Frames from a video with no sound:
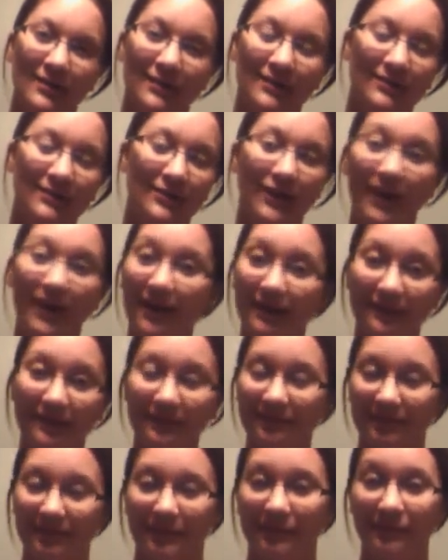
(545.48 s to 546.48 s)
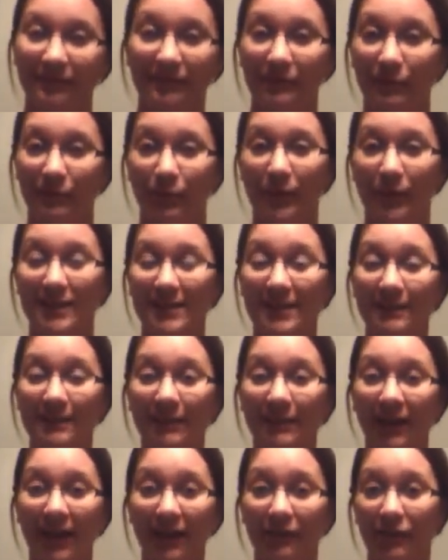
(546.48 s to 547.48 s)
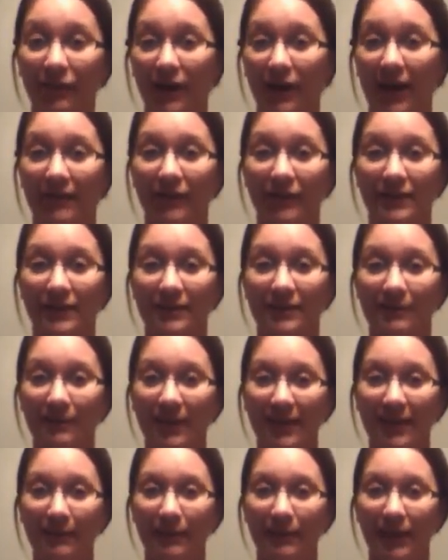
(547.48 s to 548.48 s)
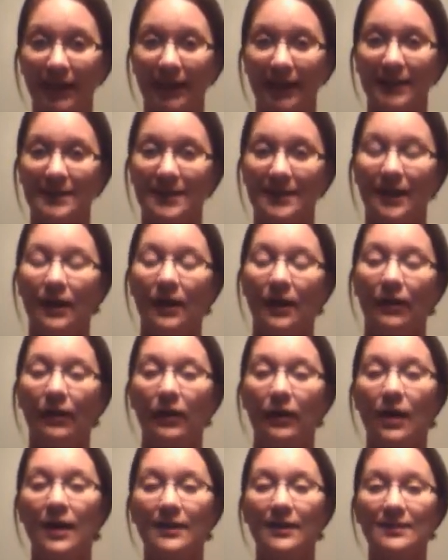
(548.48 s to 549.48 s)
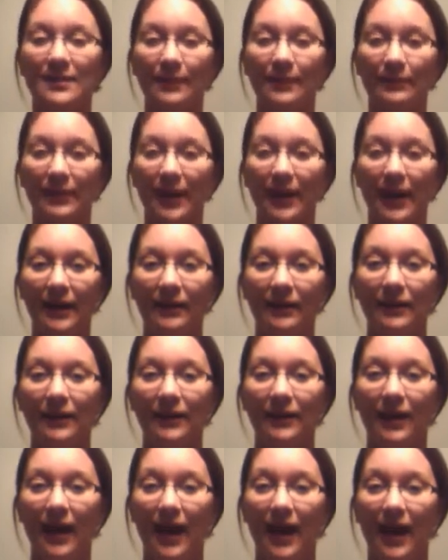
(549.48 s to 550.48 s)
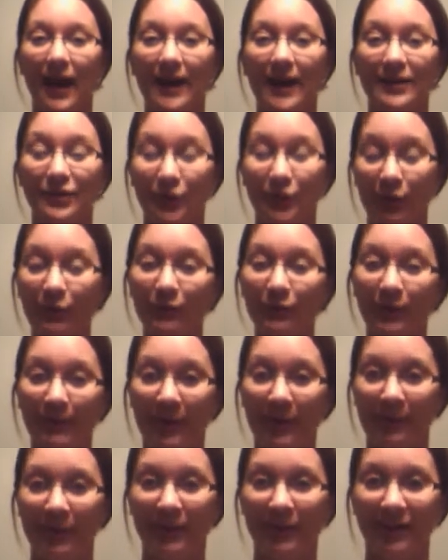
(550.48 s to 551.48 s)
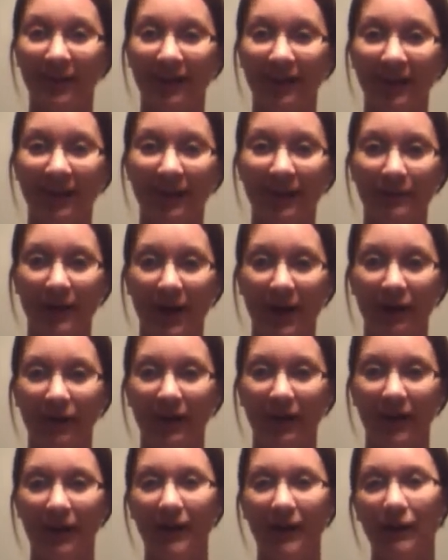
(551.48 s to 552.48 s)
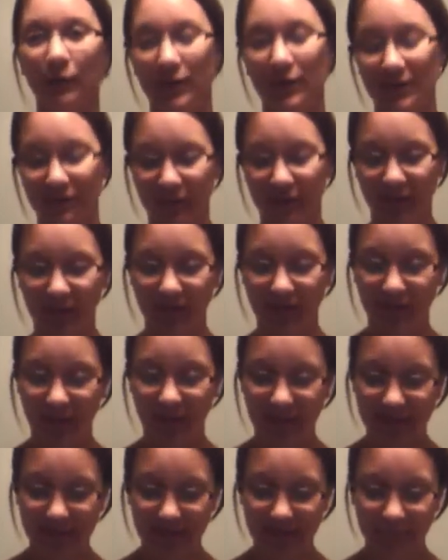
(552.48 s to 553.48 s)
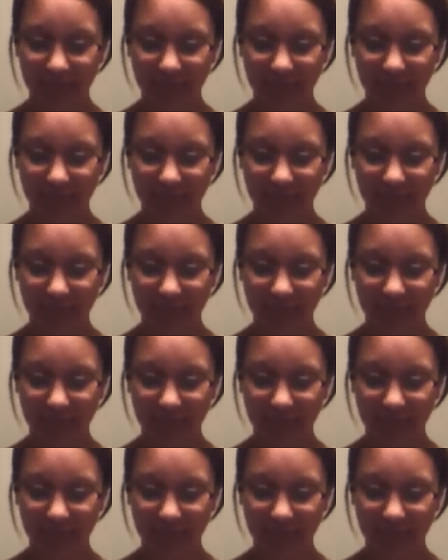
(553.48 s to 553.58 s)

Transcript: for what seemed like forever to me, because the concept that I don't remember talking about was forgiveness.